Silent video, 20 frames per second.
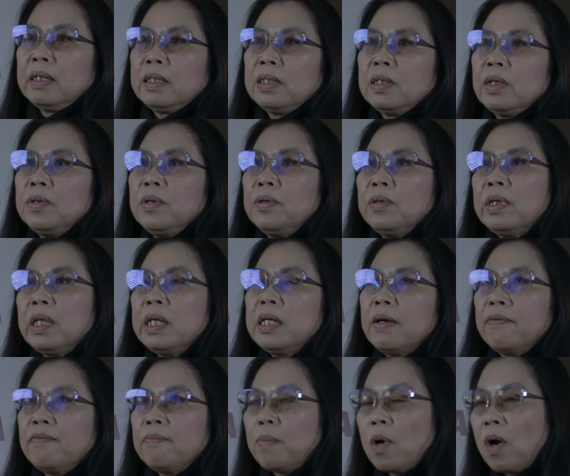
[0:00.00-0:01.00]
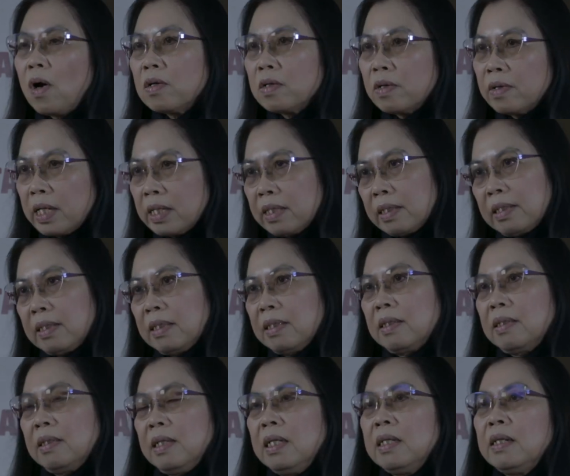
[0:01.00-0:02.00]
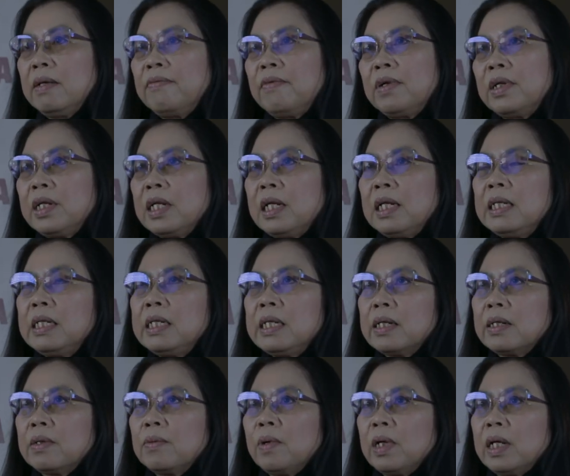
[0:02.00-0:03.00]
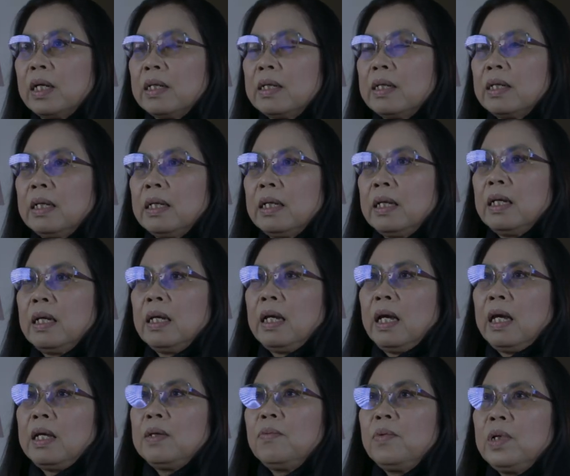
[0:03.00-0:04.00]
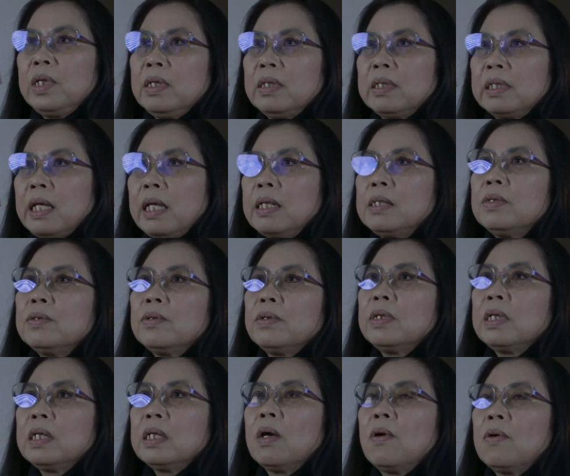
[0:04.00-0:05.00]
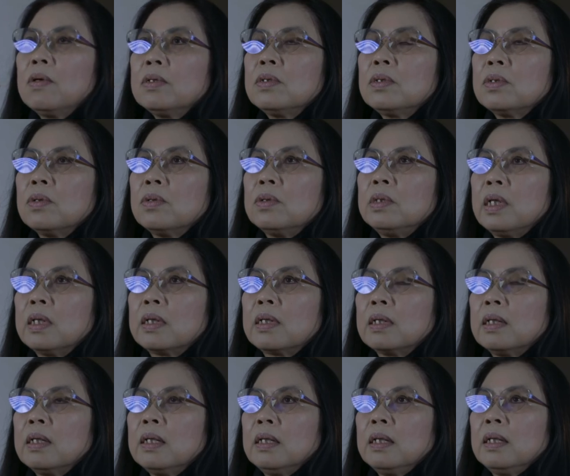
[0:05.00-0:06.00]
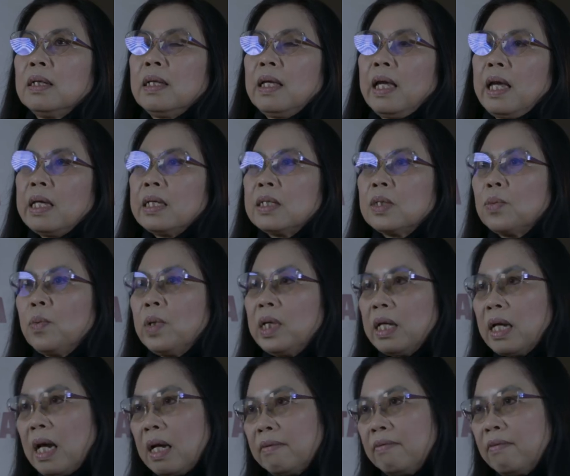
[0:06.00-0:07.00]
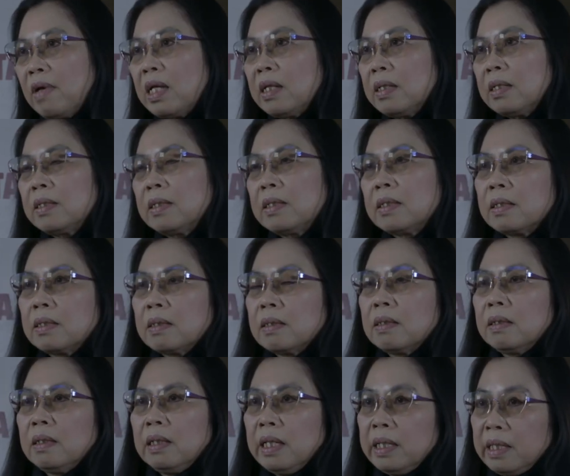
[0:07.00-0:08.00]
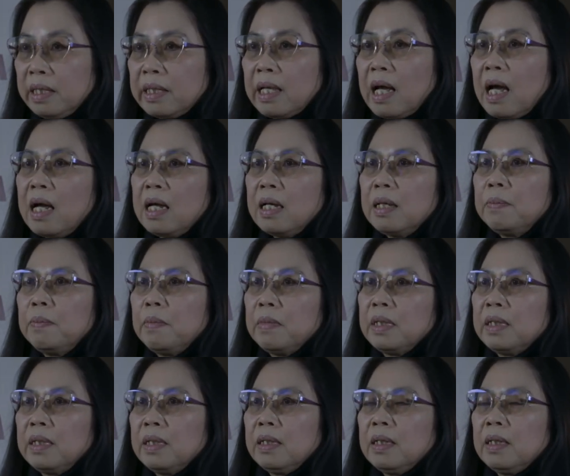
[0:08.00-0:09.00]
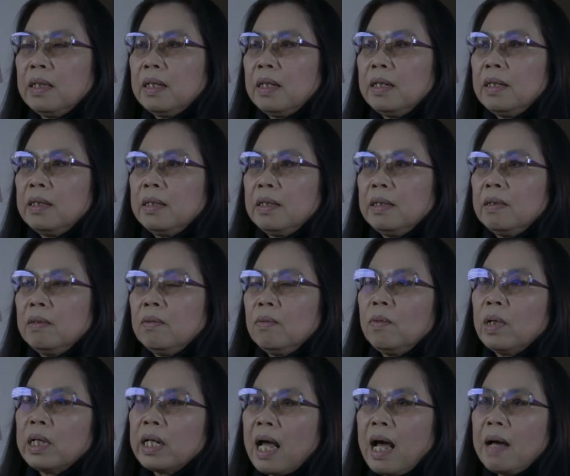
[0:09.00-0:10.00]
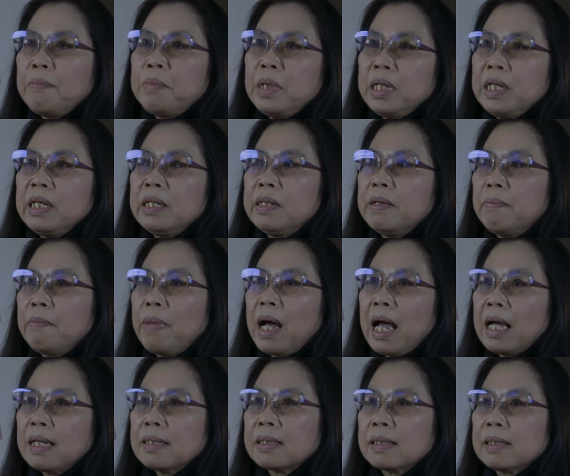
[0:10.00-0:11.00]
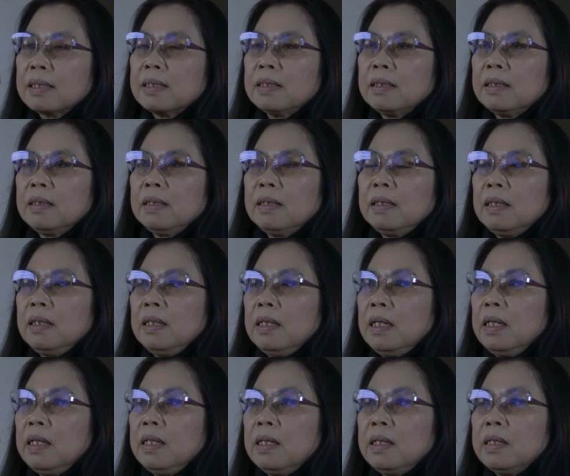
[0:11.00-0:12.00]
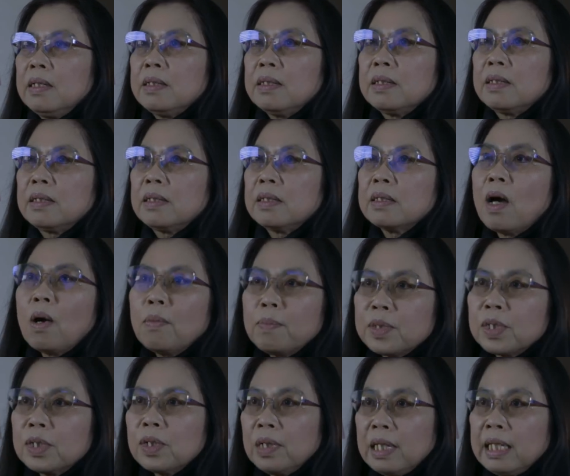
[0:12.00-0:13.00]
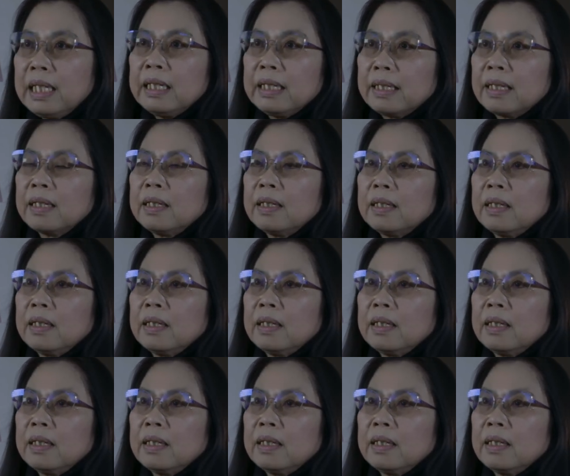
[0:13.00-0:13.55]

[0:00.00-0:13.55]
So you think of progress in a very linear way. And we tend to think also that as we advance in time, uh, what happened in the past is obsolete,